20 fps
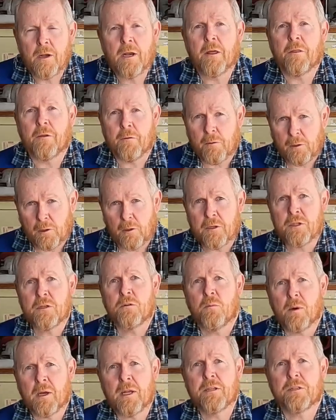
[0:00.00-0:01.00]
Now there are lots
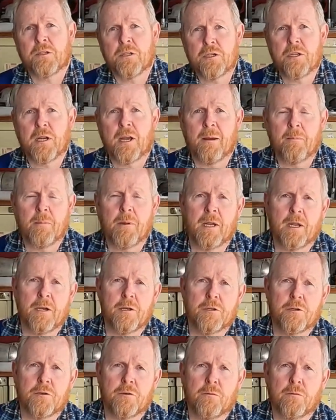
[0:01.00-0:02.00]
of ways to sharpen
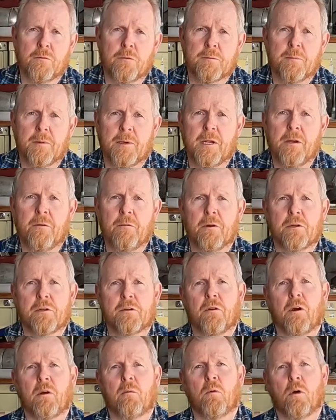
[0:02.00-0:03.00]
edge tools, but here at
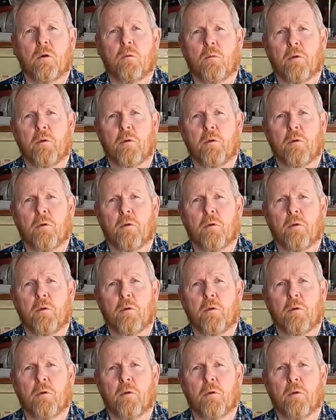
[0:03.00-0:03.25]
Tightwad